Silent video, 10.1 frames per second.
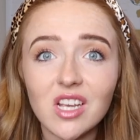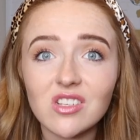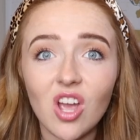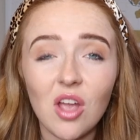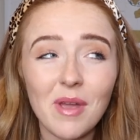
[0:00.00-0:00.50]

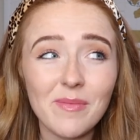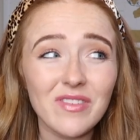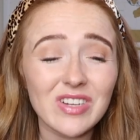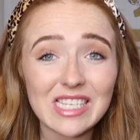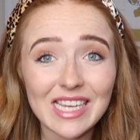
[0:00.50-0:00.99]
years ago, maybe
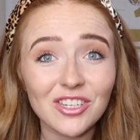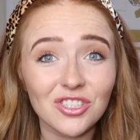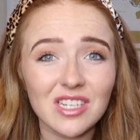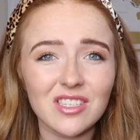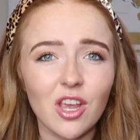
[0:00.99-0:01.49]
even
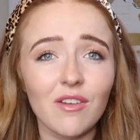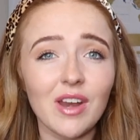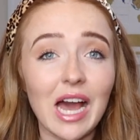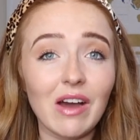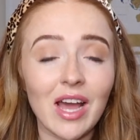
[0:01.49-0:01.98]
6 years ago
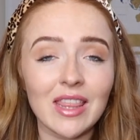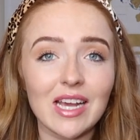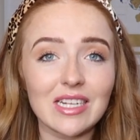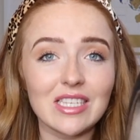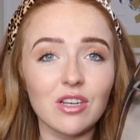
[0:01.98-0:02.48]
now, and
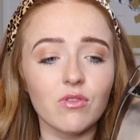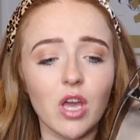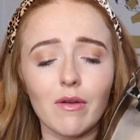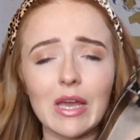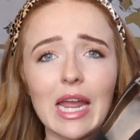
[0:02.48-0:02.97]
they're still
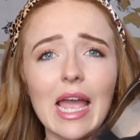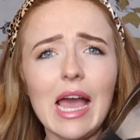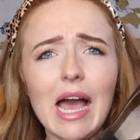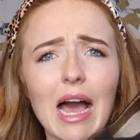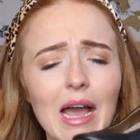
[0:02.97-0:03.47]
going.
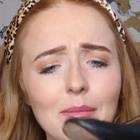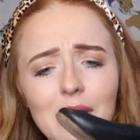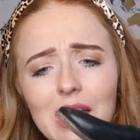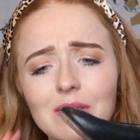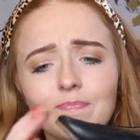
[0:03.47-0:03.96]
I
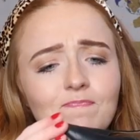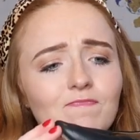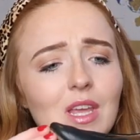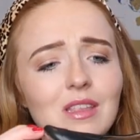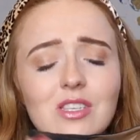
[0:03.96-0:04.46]
mean,
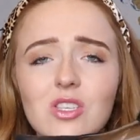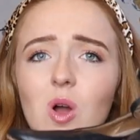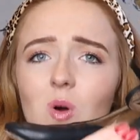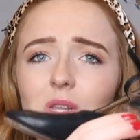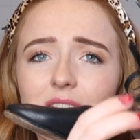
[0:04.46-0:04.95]
the
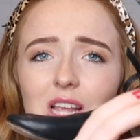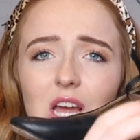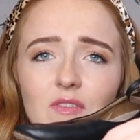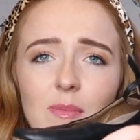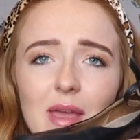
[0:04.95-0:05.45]
sole is
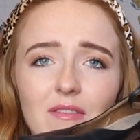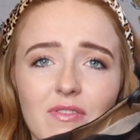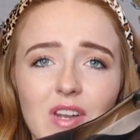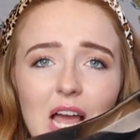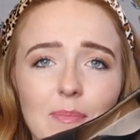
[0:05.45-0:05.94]
kind of a bit
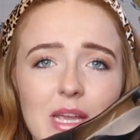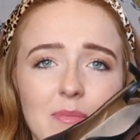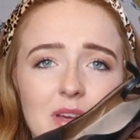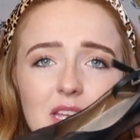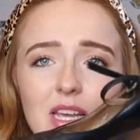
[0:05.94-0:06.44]
flappy,
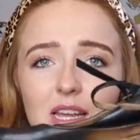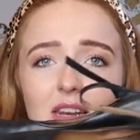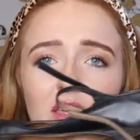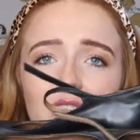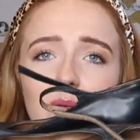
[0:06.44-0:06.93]
but
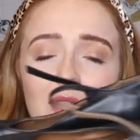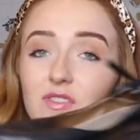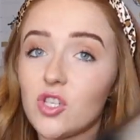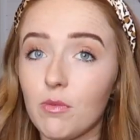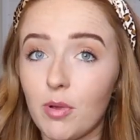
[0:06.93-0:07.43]
nothing a bit
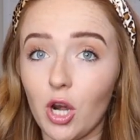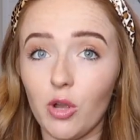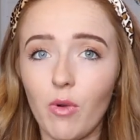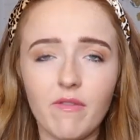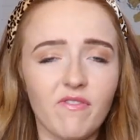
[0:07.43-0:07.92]
of super
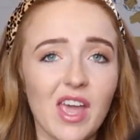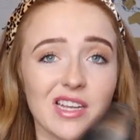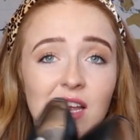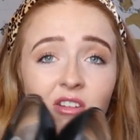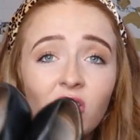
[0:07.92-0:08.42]
glue won't
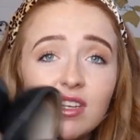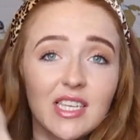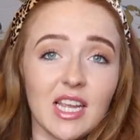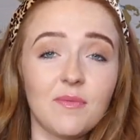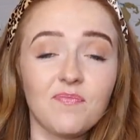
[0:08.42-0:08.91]
fix. And
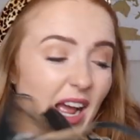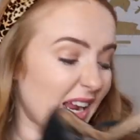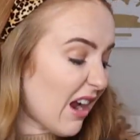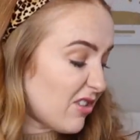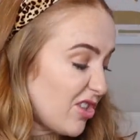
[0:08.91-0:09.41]
honestly,
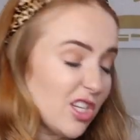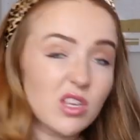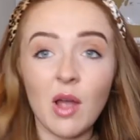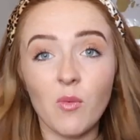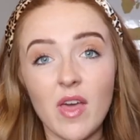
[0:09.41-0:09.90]
black character shoes,
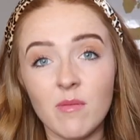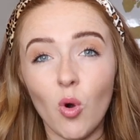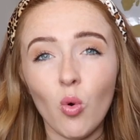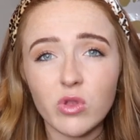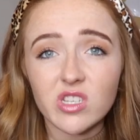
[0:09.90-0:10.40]
I wear them
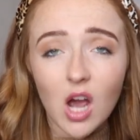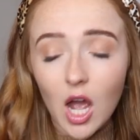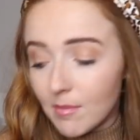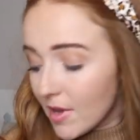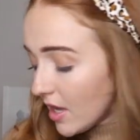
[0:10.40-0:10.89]
all the
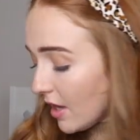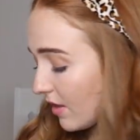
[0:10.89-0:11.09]
time.